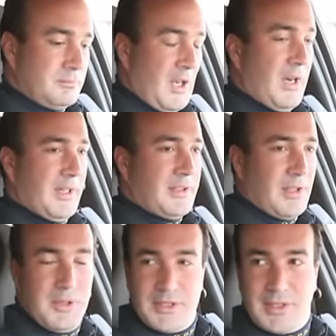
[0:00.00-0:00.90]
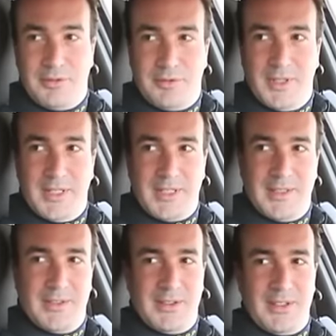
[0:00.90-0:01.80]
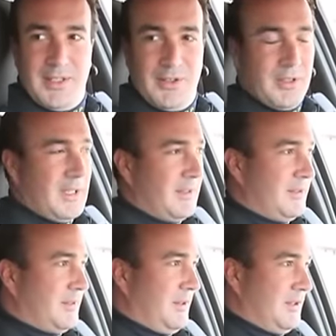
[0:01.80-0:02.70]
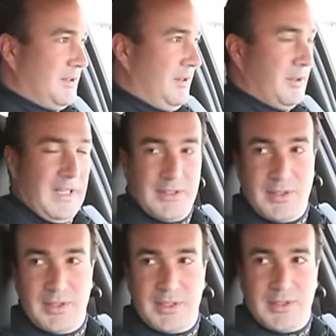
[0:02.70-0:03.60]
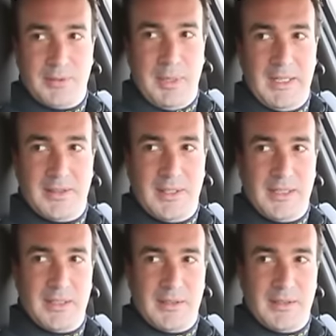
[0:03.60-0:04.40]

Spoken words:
It's always a good feeling, and, you know, so long as no one gets hurt, that's the main thing.